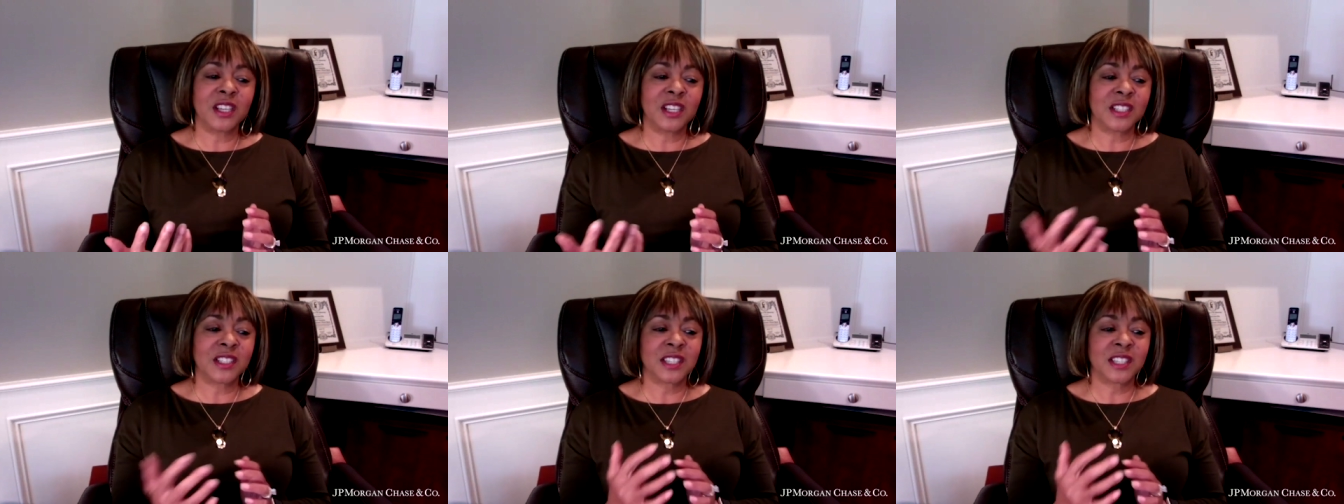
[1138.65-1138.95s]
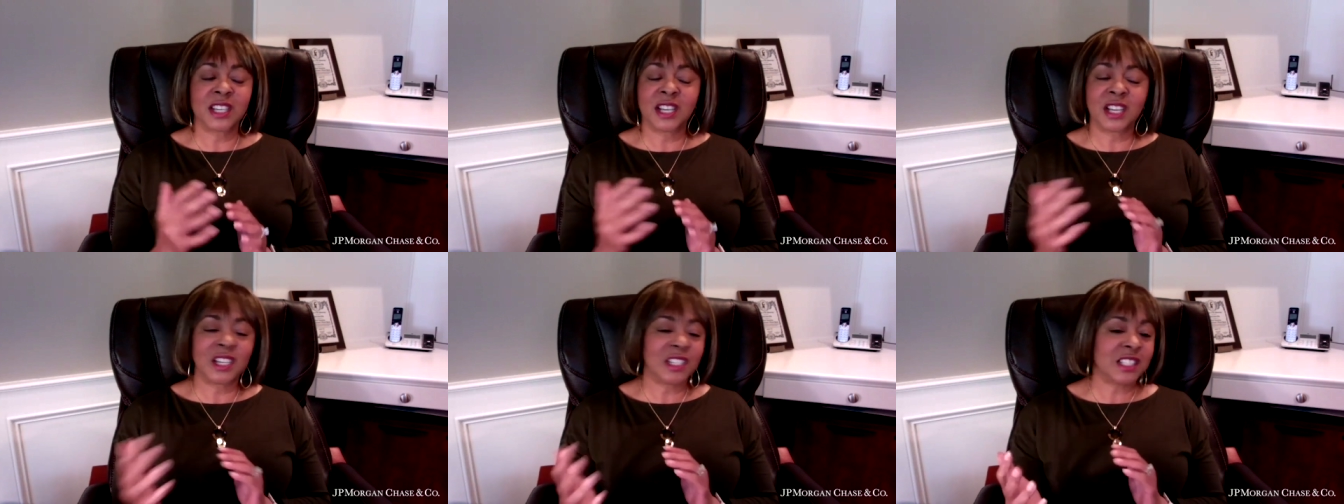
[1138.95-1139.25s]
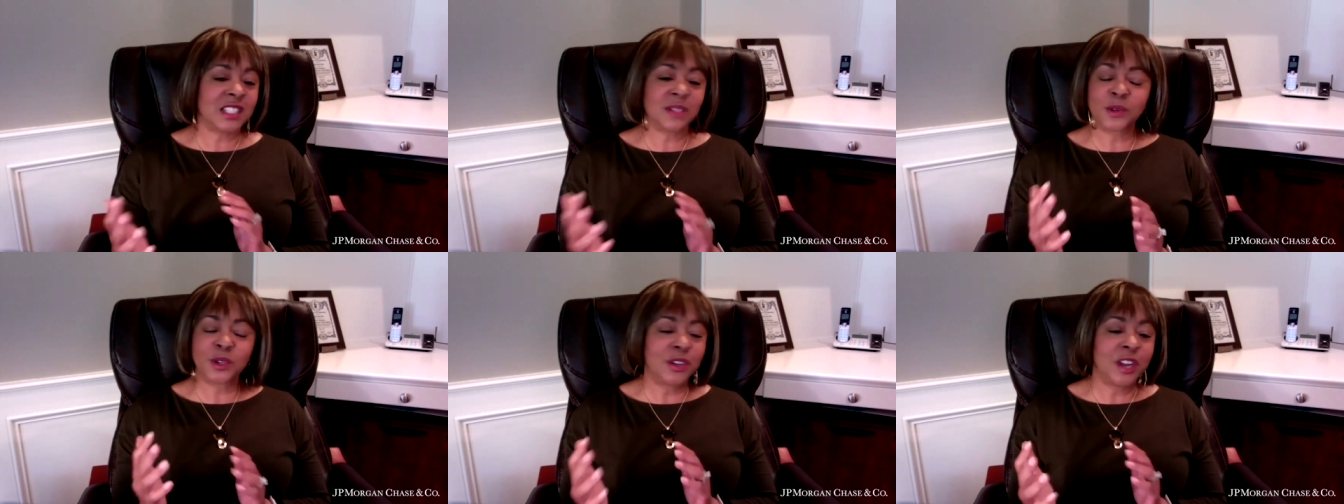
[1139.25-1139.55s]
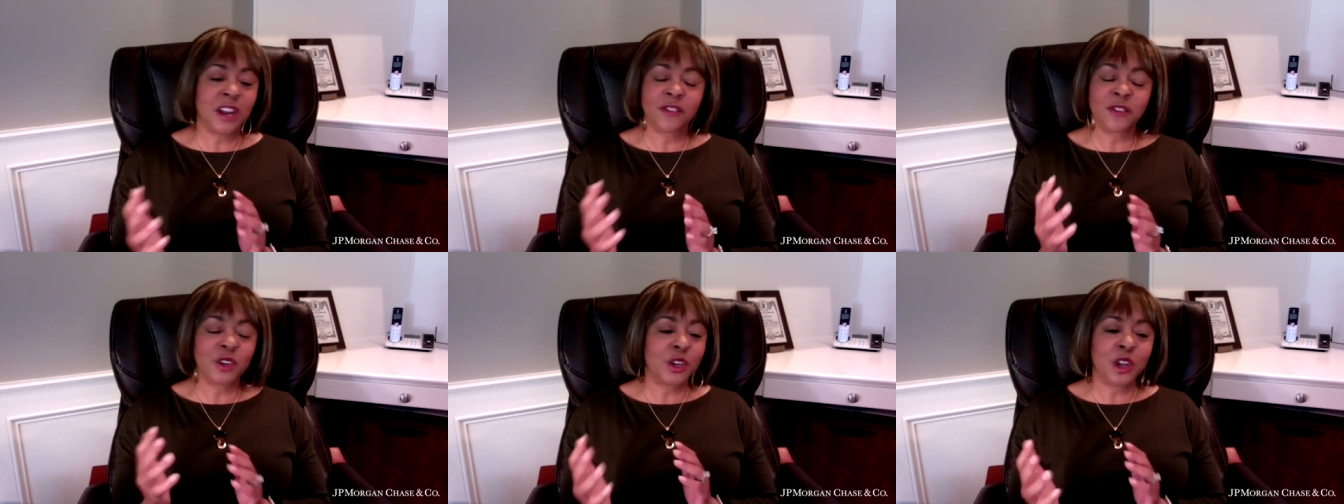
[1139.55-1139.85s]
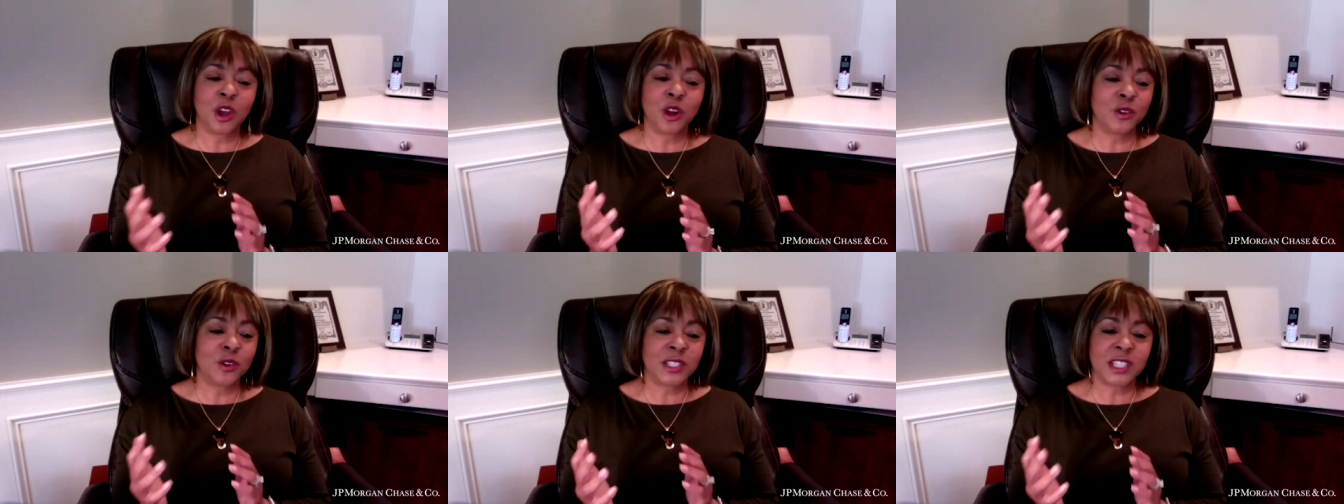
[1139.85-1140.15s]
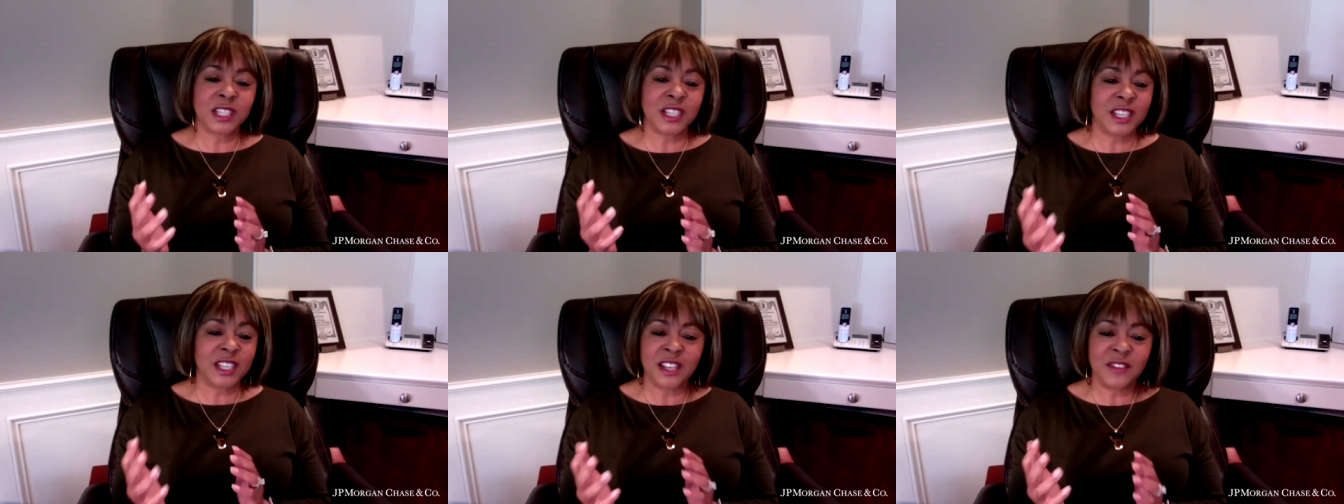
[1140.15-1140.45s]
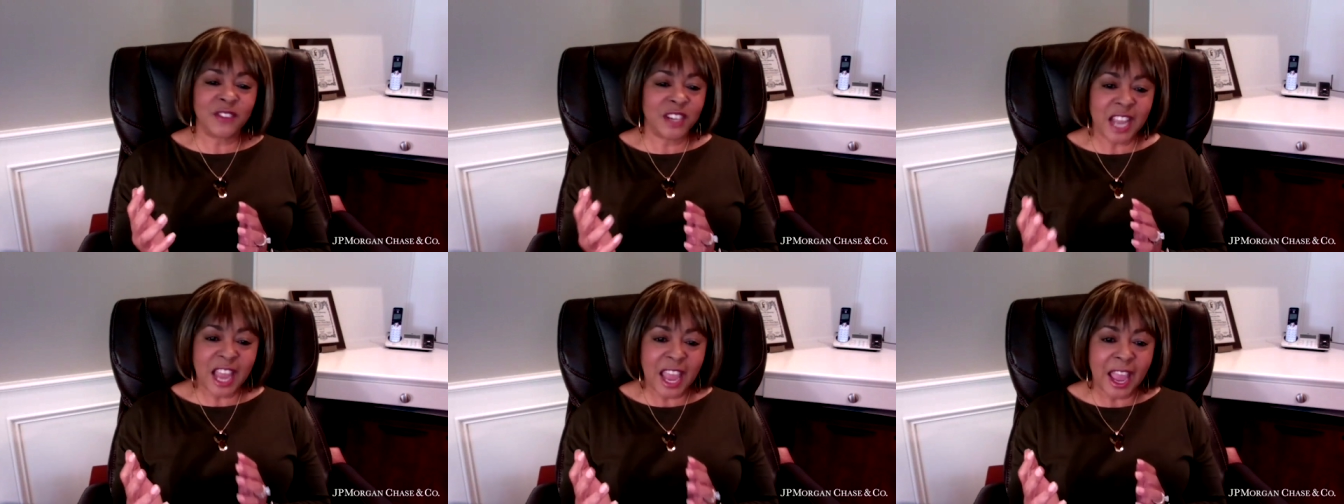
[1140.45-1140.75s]
is the customer never knows that it
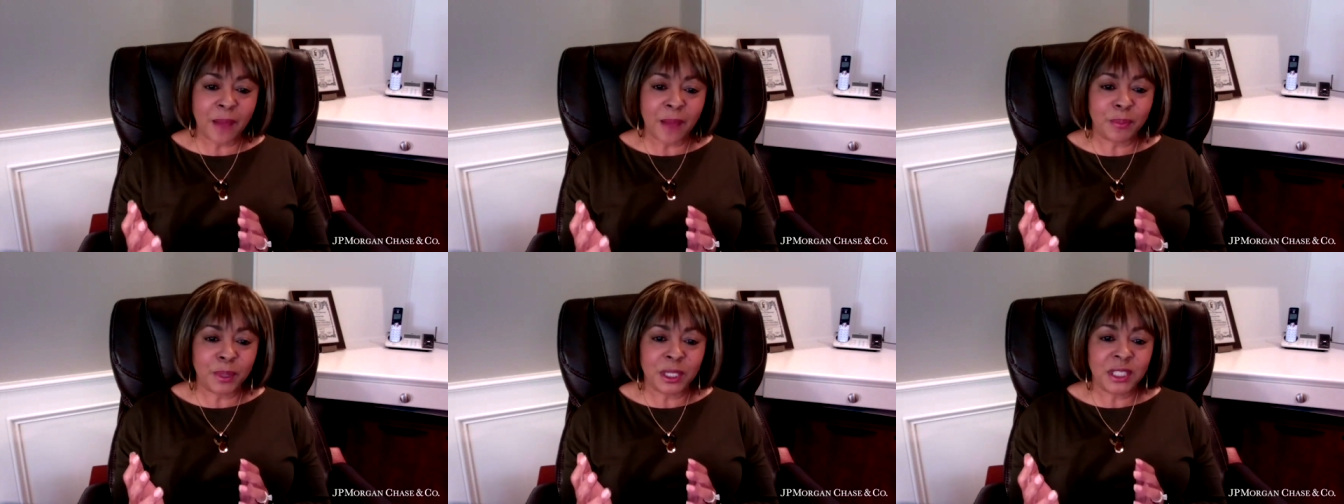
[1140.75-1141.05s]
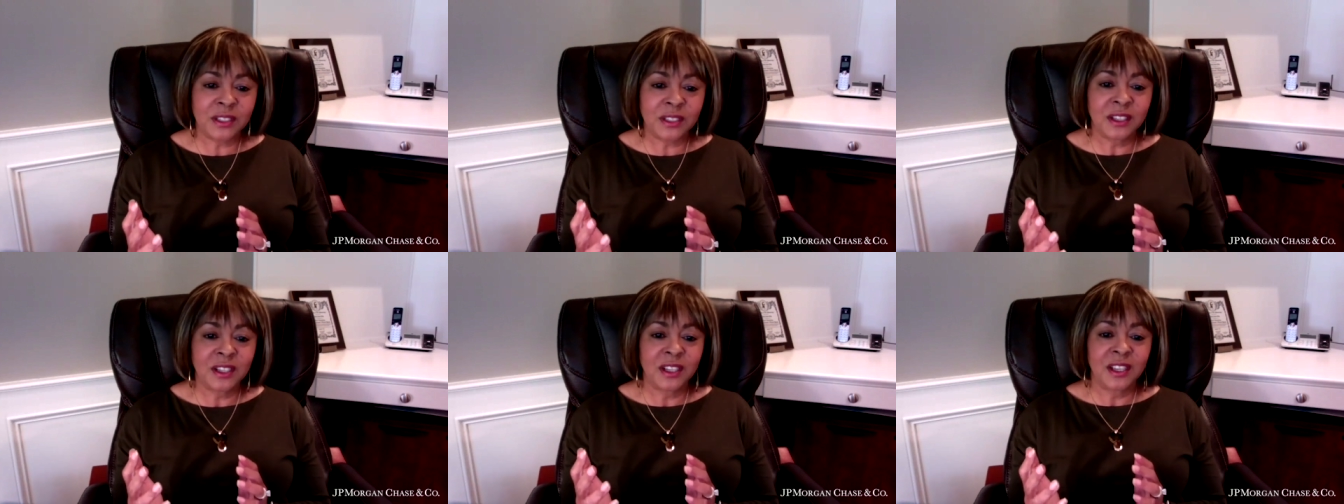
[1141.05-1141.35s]
even happened.